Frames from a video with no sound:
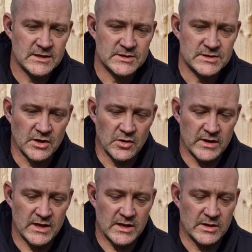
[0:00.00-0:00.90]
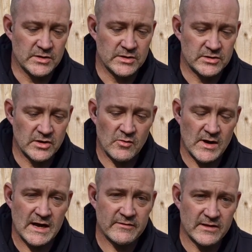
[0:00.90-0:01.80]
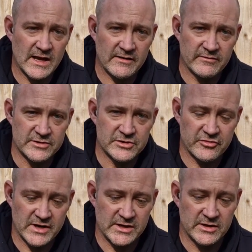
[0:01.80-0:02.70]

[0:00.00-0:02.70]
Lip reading: So you don't have to have the screen,